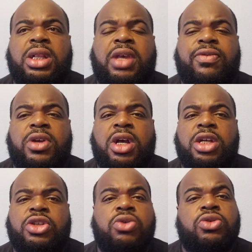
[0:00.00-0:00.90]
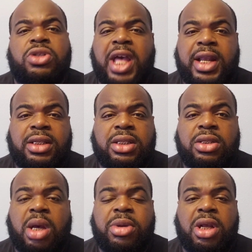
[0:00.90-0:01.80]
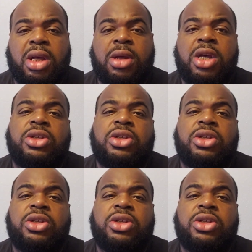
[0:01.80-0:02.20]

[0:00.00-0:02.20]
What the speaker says: Different social statuses coming up.